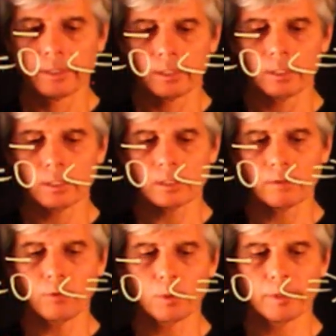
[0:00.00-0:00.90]
is the
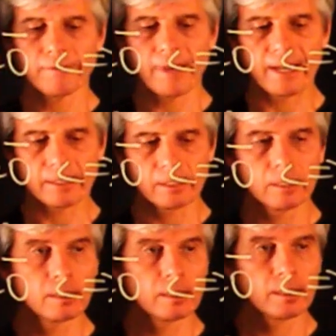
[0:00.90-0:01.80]
following fact,
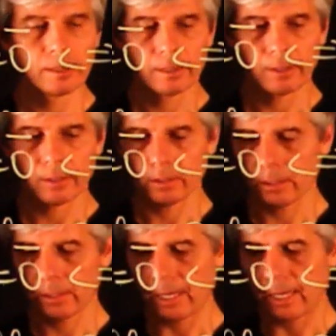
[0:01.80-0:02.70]

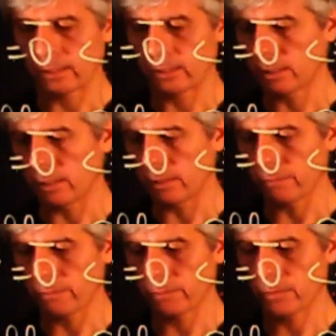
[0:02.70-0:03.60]
that
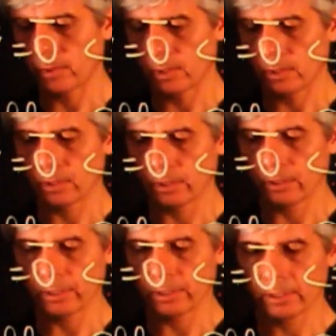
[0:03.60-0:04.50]

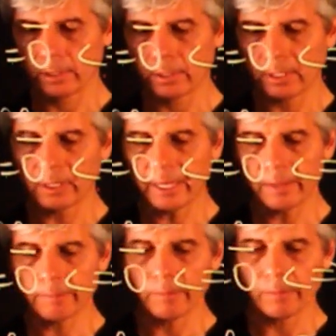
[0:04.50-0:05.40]
the
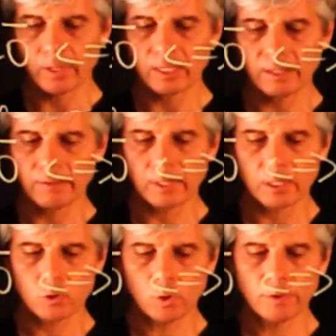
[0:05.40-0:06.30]
claim that a
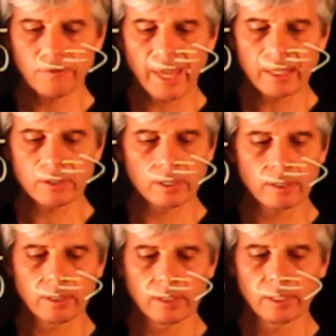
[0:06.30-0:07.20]
certain vector
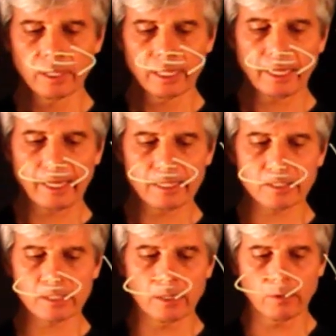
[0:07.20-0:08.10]

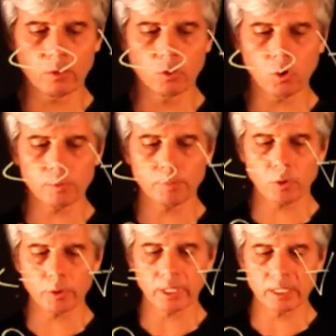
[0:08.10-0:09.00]
has dot
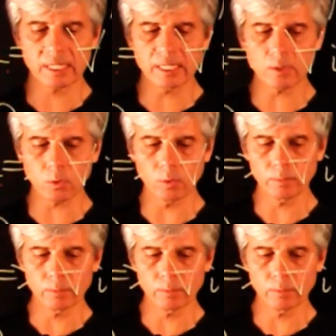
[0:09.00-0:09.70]
product 0